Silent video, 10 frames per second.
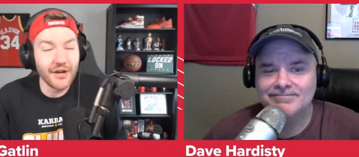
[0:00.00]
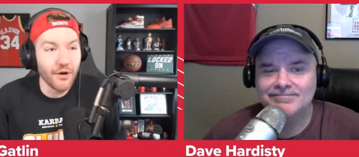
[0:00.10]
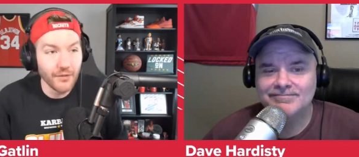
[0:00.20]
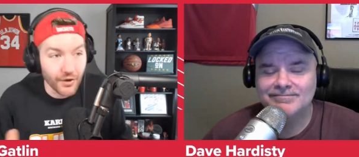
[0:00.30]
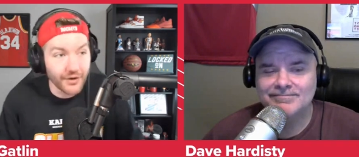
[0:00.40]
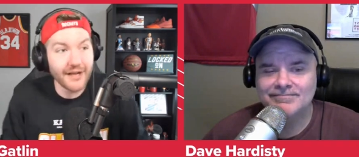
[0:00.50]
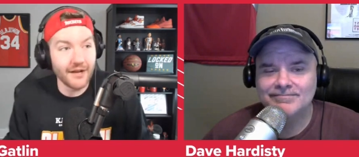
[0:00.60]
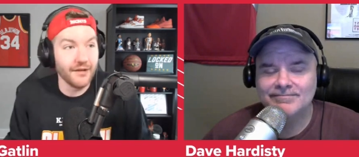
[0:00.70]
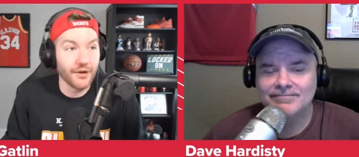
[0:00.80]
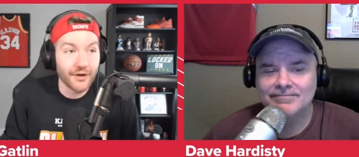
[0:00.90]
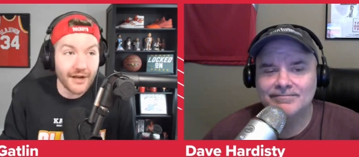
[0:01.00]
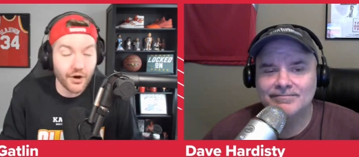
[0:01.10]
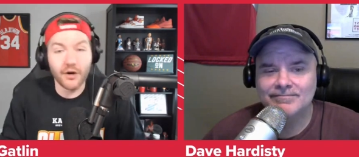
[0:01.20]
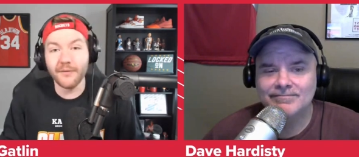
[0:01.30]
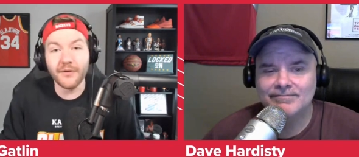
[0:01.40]
Speaker 1: you know learning learning
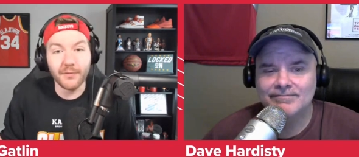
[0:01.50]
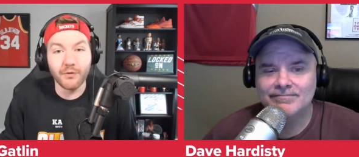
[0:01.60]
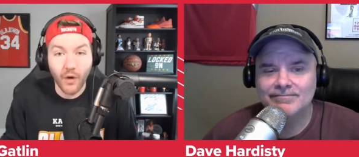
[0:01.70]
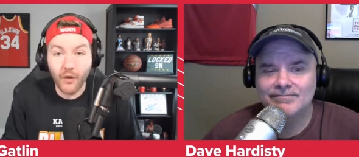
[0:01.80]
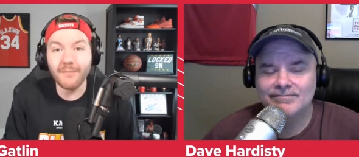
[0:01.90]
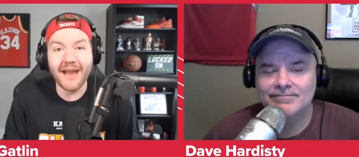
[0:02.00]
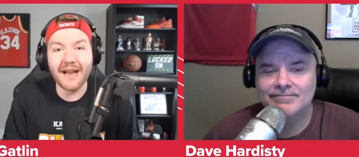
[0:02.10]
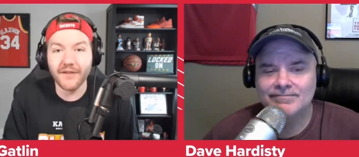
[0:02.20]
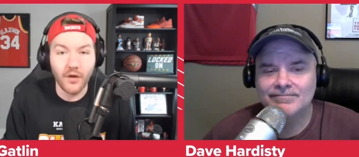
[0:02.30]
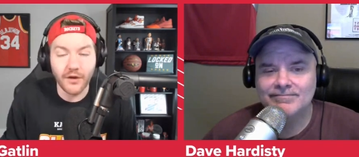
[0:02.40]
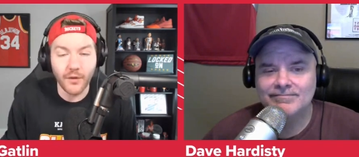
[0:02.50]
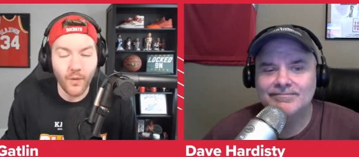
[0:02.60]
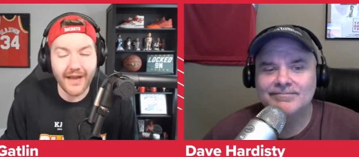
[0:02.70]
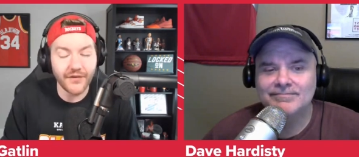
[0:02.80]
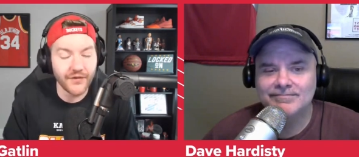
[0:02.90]
curves and some growing pains along the
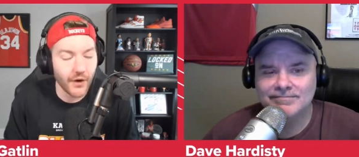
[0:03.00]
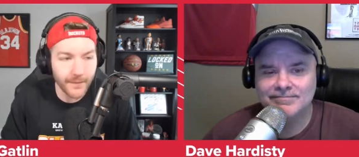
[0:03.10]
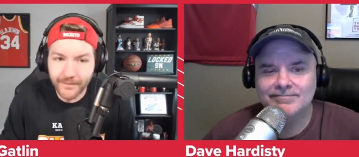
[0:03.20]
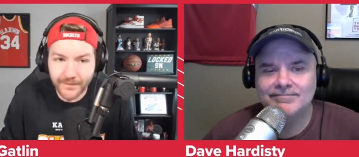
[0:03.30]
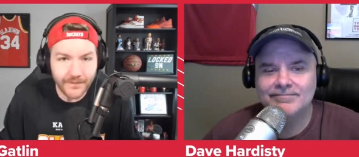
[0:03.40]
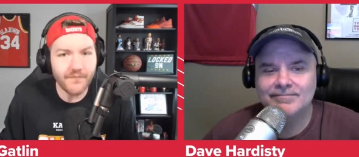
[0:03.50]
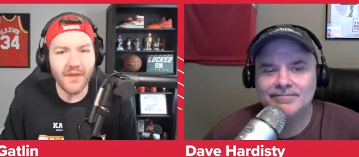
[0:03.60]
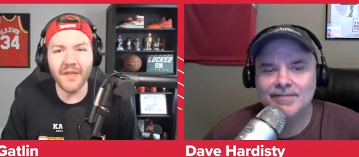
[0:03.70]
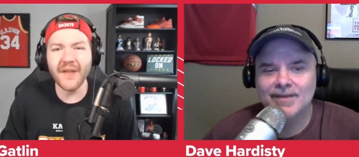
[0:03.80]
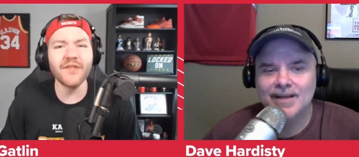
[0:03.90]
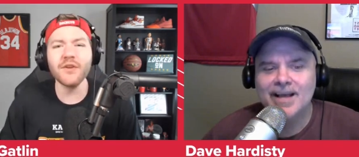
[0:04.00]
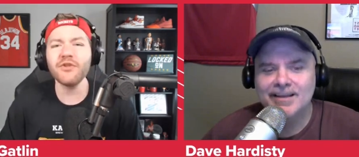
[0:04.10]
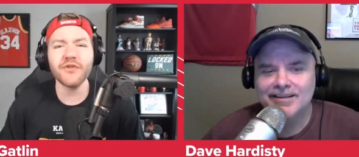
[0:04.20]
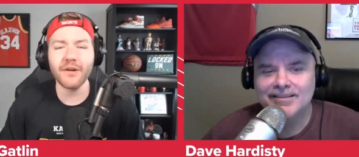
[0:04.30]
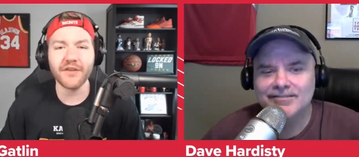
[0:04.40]
way so things that you
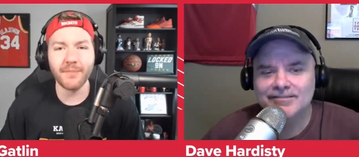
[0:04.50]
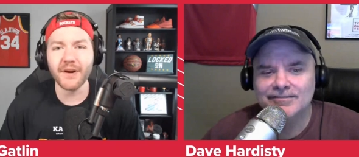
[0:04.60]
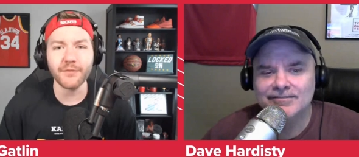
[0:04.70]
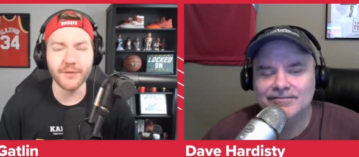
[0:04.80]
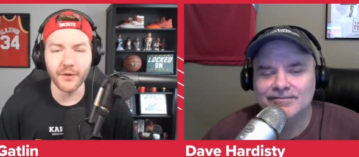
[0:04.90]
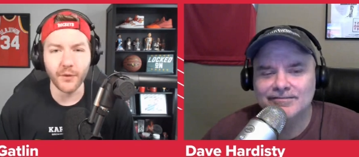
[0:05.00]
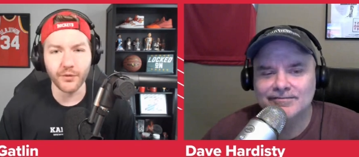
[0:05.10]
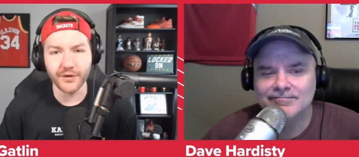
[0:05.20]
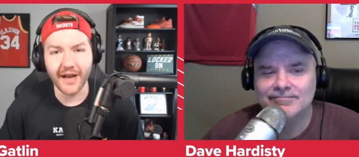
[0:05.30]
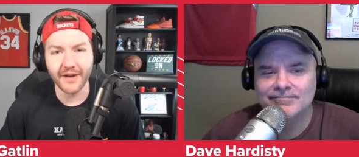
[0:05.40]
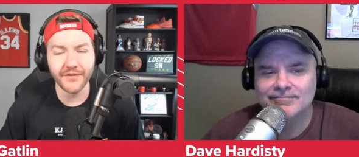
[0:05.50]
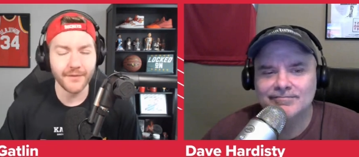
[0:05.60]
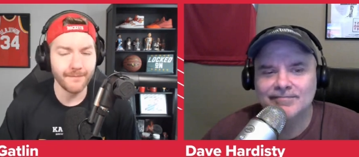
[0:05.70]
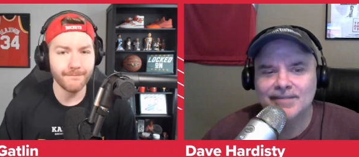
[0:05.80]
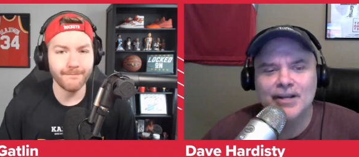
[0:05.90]
just don't experience with those older guys.
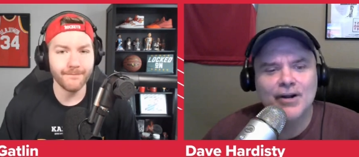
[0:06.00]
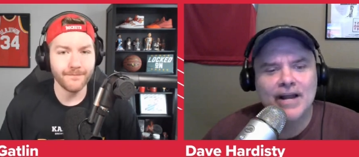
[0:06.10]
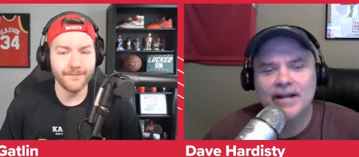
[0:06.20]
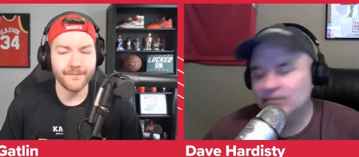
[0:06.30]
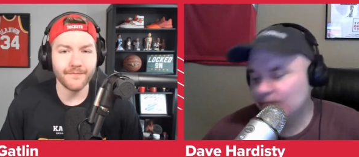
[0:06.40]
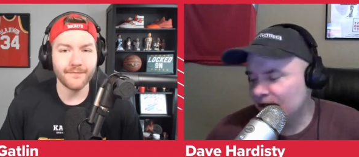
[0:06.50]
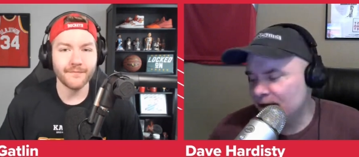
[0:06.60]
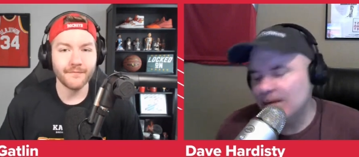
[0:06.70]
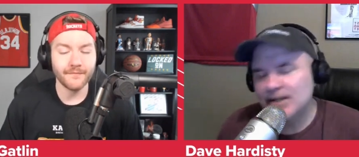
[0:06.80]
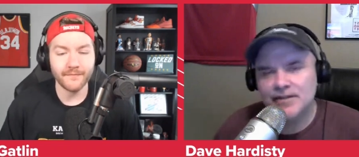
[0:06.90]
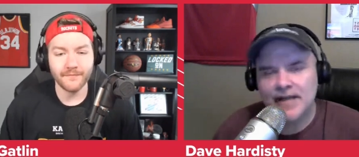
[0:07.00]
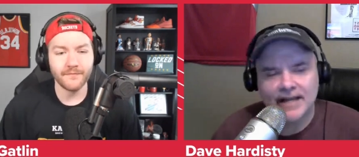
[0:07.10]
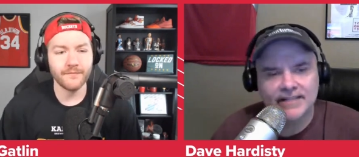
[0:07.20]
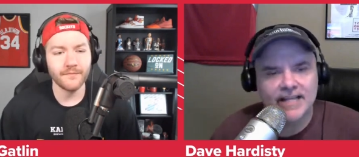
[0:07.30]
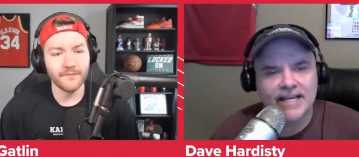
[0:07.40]
Speaker 2: You know, and it's funny you mentioned that
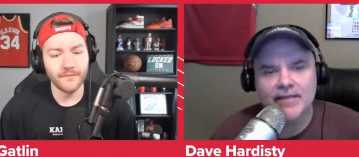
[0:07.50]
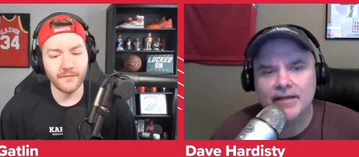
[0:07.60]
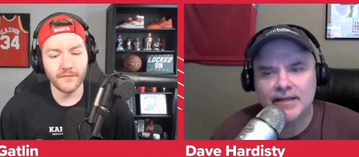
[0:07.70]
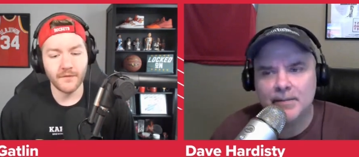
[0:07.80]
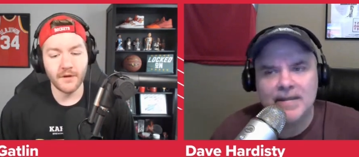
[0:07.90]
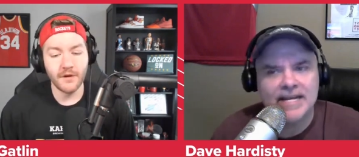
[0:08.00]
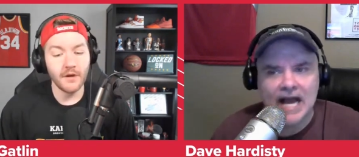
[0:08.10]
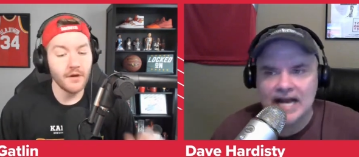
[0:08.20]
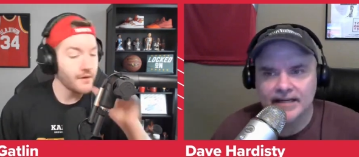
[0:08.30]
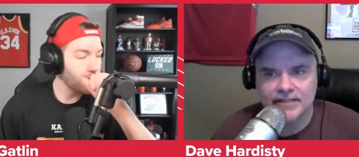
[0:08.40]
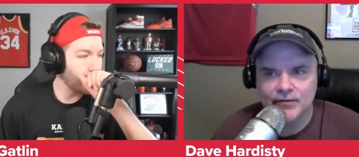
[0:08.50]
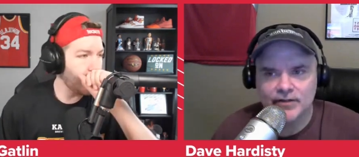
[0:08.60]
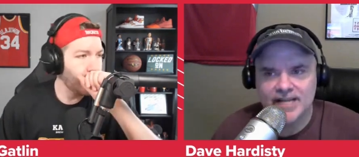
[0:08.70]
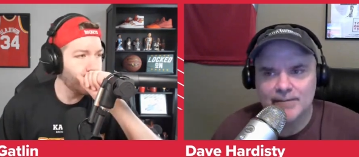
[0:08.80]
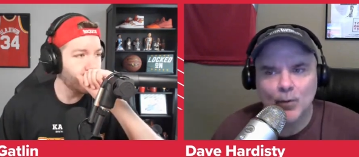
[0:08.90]
because like in the in the mid '90s, for
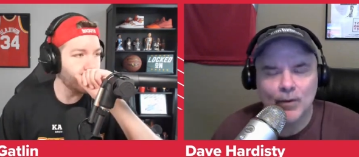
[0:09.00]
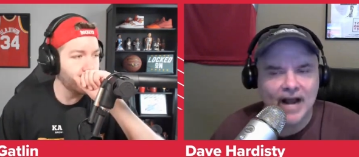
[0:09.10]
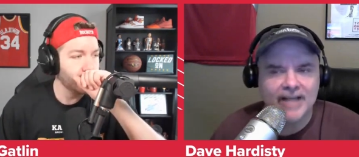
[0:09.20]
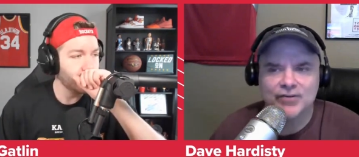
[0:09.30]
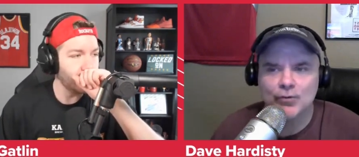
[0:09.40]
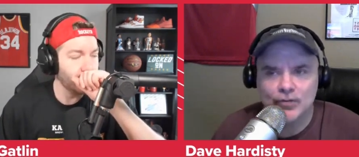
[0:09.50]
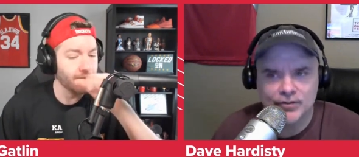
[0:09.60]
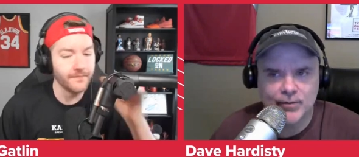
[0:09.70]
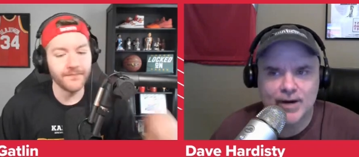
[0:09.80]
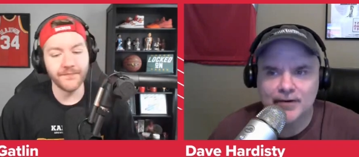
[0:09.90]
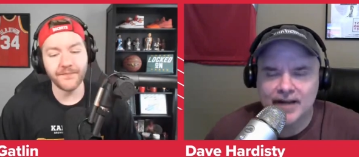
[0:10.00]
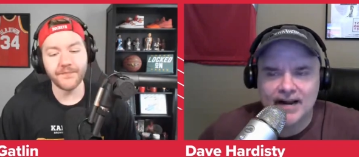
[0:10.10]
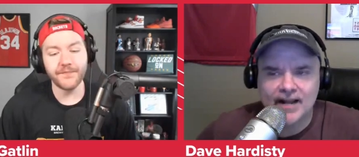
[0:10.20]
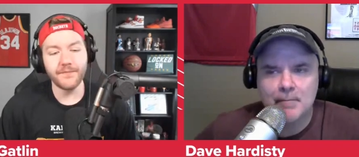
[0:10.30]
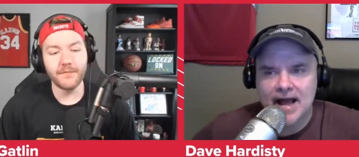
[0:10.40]
example, when high schoolers were able to kind of
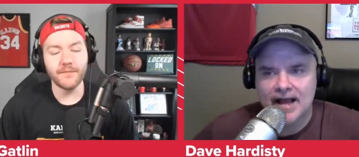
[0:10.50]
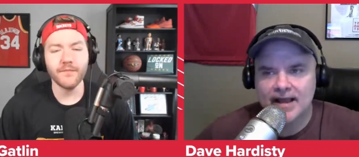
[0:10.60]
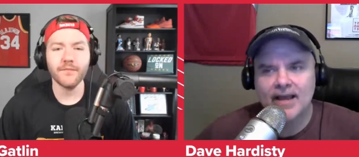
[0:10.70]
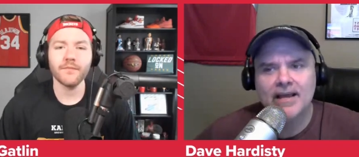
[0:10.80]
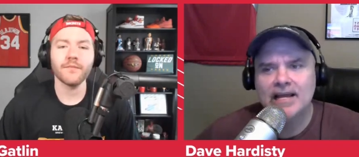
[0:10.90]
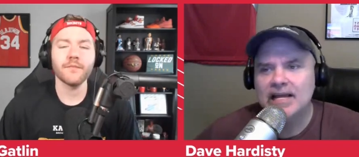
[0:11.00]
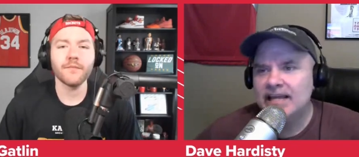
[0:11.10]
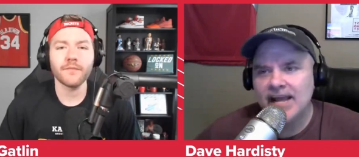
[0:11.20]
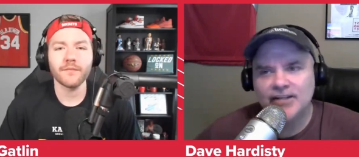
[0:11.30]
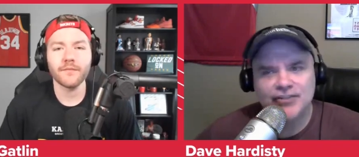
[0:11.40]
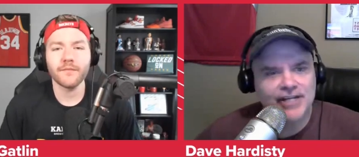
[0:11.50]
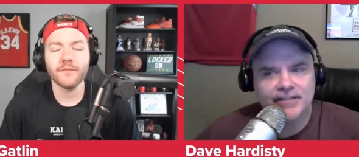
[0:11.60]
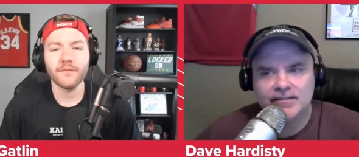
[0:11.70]
come back, KG